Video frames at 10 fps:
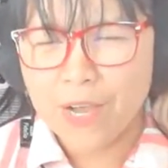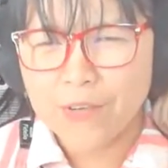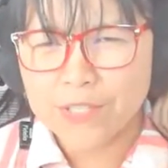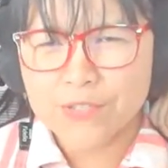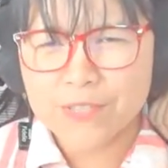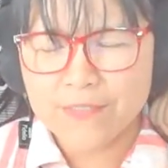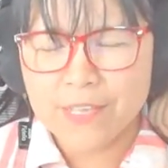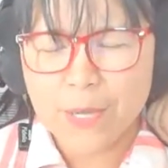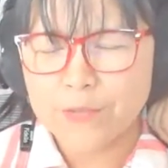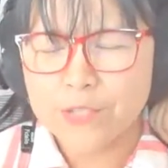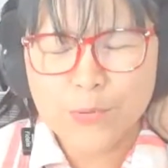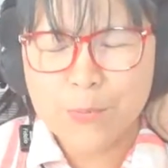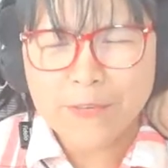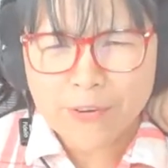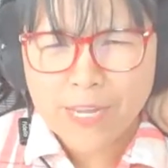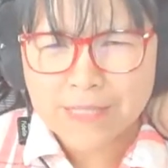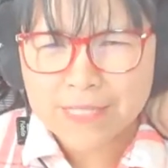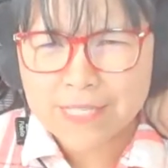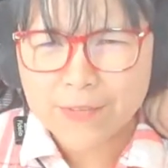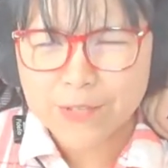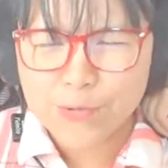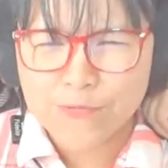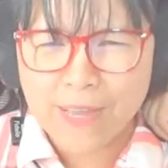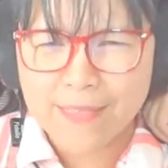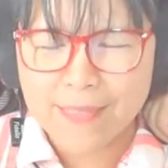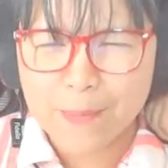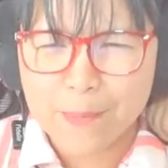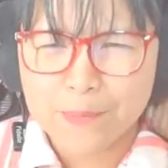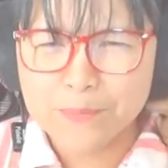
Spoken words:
How did you make friends? How did you find them?